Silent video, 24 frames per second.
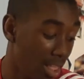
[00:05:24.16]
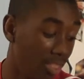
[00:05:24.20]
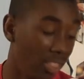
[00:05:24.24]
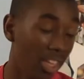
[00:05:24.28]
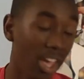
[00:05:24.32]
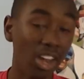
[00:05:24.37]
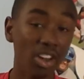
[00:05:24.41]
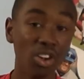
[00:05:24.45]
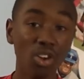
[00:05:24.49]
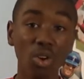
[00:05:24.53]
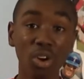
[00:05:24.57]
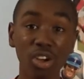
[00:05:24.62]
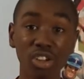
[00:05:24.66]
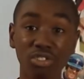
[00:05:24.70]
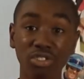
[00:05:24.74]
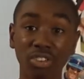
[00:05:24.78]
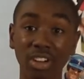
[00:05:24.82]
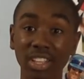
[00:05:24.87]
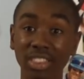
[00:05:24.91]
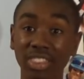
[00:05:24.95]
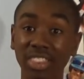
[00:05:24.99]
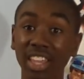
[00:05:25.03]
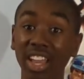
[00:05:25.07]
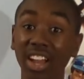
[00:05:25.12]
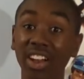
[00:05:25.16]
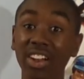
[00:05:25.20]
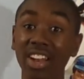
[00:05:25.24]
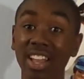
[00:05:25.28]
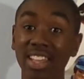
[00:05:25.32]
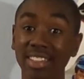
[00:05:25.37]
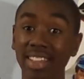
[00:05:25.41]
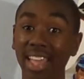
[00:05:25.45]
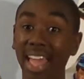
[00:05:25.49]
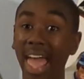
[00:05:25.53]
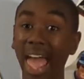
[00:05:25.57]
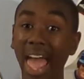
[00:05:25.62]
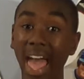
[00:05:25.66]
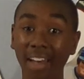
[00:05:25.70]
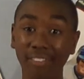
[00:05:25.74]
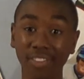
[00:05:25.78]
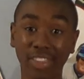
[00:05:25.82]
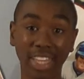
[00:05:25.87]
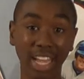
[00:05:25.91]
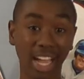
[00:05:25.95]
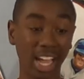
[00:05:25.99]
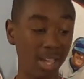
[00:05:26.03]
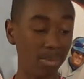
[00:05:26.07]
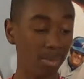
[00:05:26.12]
That noise right there is
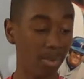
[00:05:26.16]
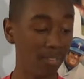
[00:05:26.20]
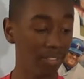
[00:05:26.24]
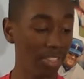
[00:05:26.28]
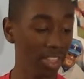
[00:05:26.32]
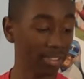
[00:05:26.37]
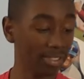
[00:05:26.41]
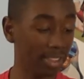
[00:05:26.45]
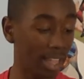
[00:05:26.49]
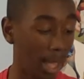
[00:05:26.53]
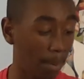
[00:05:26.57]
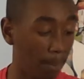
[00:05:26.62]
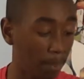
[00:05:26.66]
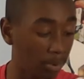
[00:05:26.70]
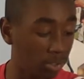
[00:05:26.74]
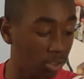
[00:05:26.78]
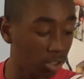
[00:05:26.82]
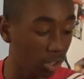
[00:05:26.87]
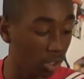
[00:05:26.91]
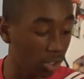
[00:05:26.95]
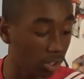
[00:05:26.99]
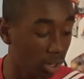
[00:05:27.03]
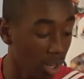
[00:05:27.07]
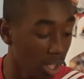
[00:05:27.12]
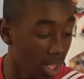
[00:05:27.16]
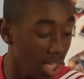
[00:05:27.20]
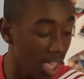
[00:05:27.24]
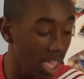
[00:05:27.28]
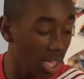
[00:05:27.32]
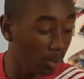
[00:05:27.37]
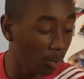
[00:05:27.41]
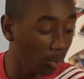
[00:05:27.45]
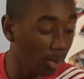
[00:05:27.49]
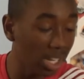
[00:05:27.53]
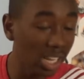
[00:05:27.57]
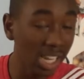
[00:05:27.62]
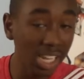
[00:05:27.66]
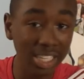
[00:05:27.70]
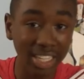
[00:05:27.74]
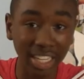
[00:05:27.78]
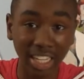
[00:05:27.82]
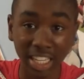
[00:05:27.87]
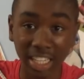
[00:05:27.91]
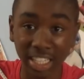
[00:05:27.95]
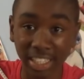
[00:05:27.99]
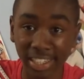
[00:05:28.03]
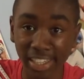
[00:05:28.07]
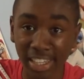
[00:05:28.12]
halftime of this episode, and we need
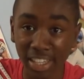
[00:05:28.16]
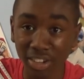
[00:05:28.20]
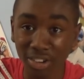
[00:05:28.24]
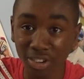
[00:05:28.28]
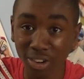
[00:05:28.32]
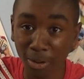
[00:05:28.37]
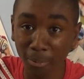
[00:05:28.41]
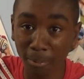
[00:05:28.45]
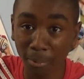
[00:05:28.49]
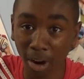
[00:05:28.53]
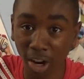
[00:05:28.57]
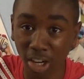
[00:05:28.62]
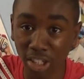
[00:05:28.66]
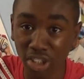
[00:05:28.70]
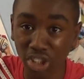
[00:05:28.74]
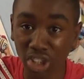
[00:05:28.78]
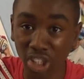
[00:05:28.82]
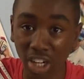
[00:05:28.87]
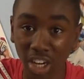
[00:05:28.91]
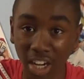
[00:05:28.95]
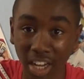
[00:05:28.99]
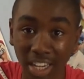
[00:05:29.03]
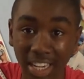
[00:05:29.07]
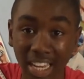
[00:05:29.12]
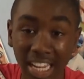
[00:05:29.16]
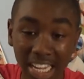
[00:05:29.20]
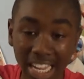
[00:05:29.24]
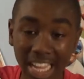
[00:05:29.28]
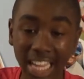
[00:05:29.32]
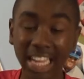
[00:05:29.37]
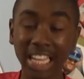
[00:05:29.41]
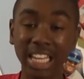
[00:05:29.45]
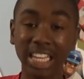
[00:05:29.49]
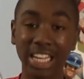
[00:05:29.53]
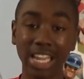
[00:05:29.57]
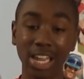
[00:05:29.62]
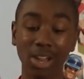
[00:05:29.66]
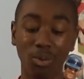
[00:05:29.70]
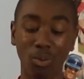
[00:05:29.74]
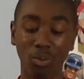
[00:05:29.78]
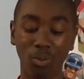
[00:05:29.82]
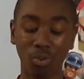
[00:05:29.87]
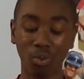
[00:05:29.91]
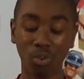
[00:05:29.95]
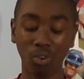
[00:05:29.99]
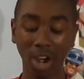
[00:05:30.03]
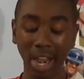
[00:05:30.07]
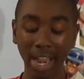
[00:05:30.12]
to continue to march on and
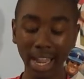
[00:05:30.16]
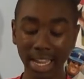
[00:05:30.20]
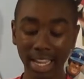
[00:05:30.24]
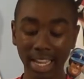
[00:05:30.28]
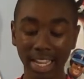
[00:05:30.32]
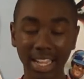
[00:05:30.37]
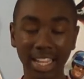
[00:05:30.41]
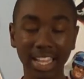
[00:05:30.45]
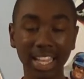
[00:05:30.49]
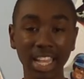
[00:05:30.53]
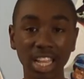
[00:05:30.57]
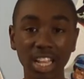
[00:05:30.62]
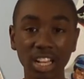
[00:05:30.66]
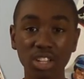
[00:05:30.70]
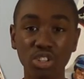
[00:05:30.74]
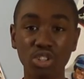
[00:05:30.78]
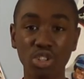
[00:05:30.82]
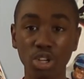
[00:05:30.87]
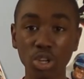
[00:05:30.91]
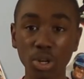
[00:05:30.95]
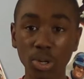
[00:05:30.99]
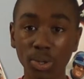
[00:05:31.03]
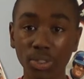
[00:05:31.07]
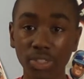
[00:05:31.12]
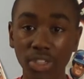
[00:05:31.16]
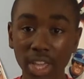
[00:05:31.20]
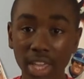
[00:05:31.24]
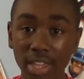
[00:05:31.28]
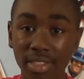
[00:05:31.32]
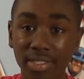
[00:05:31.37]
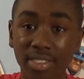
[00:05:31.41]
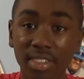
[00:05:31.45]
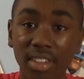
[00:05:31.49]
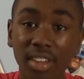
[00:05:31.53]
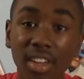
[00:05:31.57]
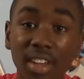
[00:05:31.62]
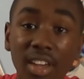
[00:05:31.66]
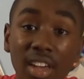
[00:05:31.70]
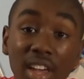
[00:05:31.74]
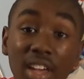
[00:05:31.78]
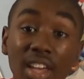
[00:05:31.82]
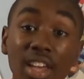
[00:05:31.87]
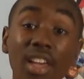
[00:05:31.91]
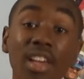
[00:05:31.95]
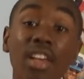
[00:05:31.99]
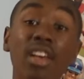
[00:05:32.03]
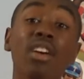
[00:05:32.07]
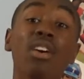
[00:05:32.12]
get right into
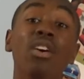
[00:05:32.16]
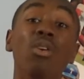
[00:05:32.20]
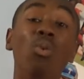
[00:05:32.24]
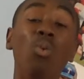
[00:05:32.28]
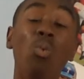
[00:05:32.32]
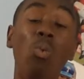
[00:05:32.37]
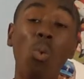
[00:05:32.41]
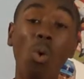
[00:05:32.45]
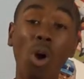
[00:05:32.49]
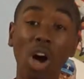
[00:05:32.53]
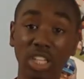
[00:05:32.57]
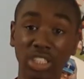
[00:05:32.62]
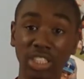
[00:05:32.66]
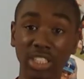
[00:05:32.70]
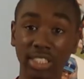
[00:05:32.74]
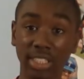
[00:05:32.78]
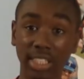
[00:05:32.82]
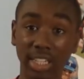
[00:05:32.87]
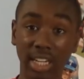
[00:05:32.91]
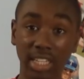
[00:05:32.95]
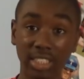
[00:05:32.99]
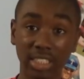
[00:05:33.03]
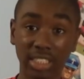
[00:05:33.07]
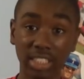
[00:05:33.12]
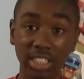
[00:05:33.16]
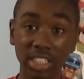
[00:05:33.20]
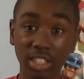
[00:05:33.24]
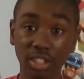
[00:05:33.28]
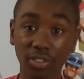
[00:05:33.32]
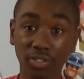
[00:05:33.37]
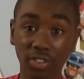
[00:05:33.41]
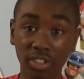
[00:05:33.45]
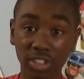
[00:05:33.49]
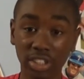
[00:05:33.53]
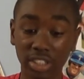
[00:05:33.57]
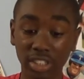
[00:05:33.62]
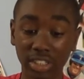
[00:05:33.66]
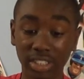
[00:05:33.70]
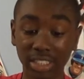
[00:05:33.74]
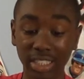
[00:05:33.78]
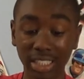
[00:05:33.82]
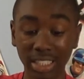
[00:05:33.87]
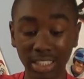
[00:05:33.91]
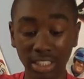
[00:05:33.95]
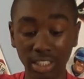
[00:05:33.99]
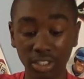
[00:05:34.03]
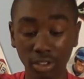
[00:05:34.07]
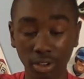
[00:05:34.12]
this Washington Huskies versus the
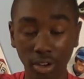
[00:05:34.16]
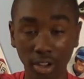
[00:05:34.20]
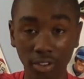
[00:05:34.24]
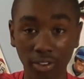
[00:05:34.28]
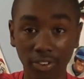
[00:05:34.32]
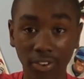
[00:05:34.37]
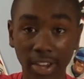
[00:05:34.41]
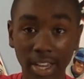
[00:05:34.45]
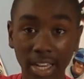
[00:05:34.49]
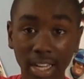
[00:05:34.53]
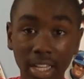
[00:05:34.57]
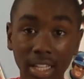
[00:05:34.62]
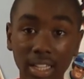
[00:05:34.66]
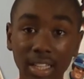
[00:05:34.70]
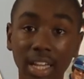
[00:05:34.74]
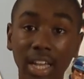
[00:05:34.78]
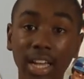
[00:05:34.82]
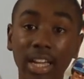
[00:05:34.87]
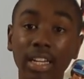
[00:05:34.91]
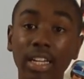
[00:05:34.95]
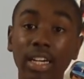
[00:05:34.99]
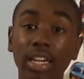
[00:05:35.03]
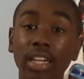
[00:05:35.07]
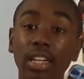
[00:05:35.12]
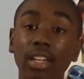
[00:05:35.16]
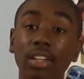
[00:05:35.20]
Illinois Fighting Illini.